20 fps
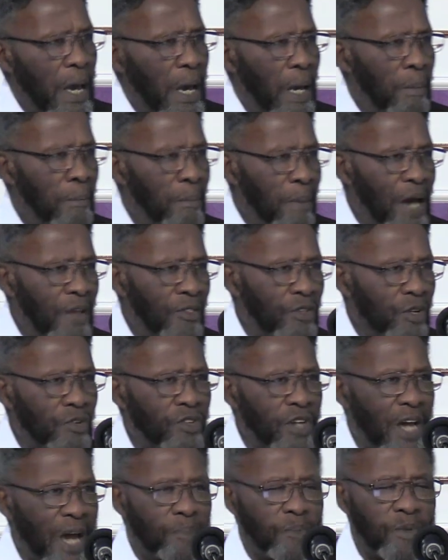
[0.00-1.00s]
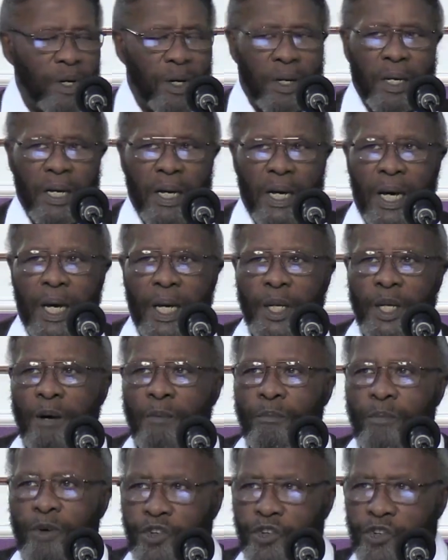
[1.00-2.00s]
Uh, Matthew chapter
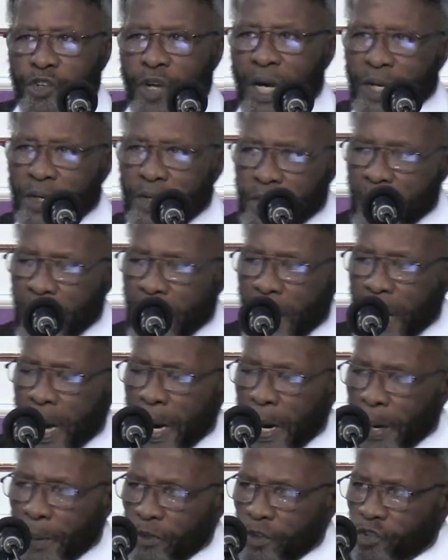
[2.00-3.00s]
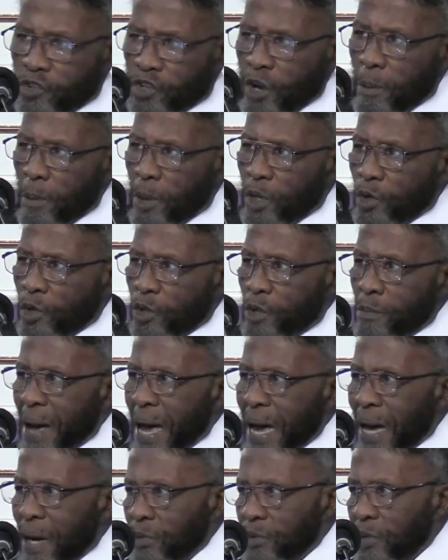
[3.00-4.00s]
number six, on the Sermon on the
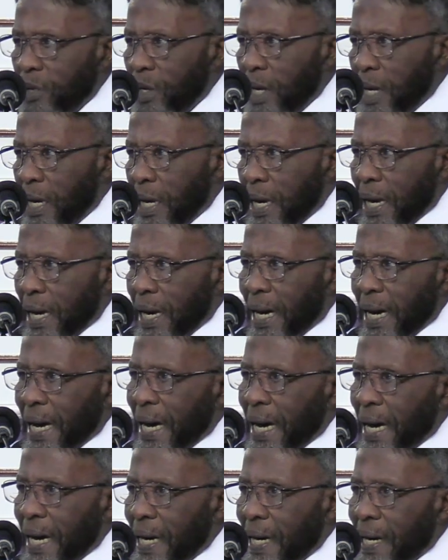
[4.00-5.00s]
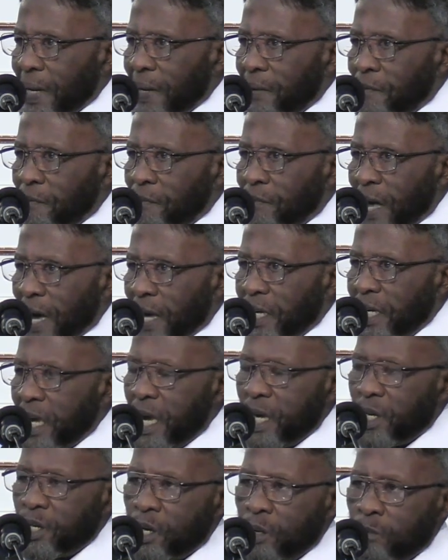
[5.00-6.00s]
Mount, uh, Thy
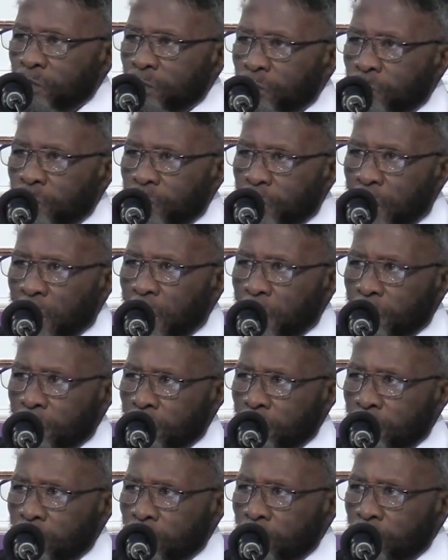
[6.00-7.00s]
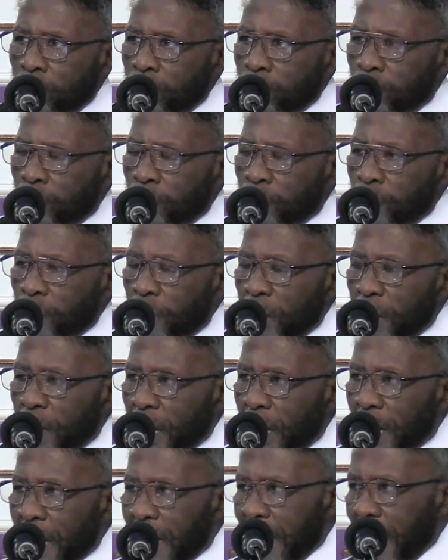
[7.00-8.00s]
kingdom come
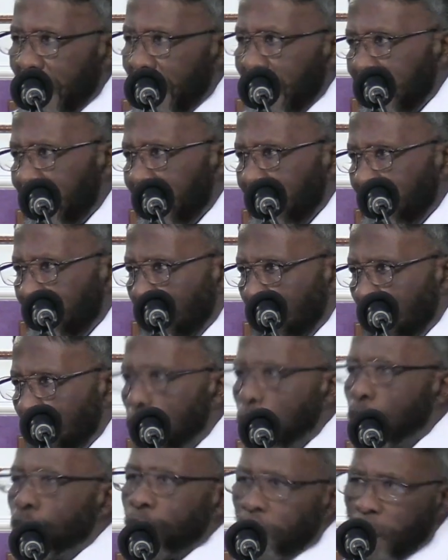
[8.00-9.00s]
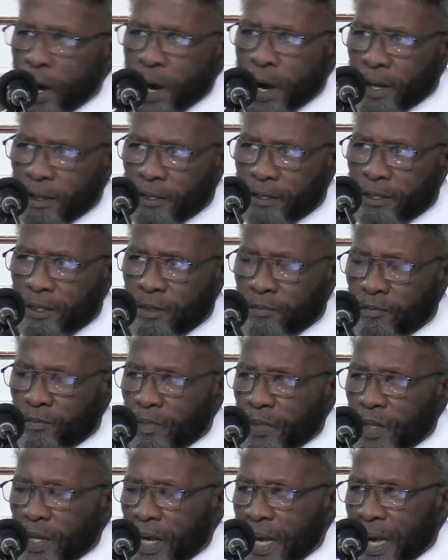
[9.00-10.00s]
uh, on earth
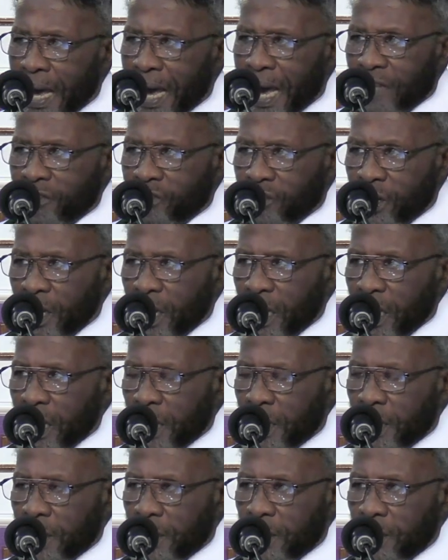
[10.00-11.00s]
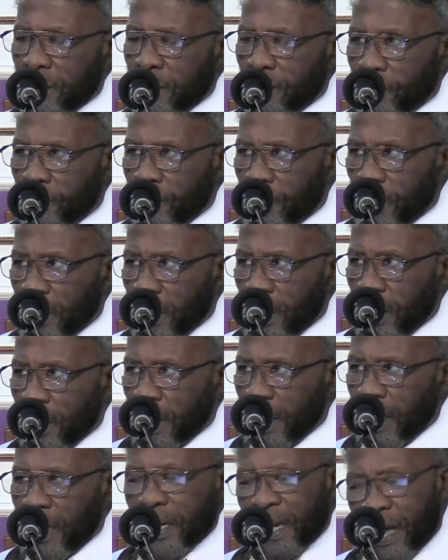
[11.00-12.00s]
as it is
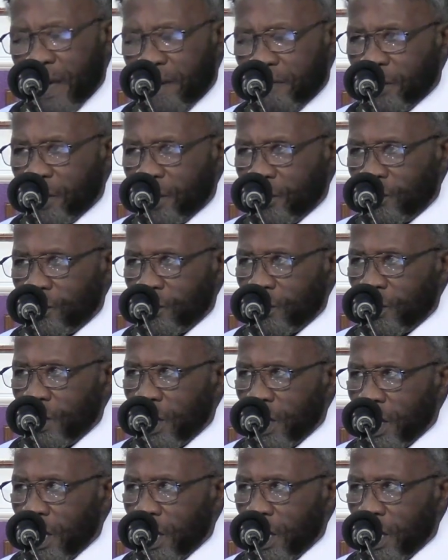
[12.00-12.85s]
in heaven.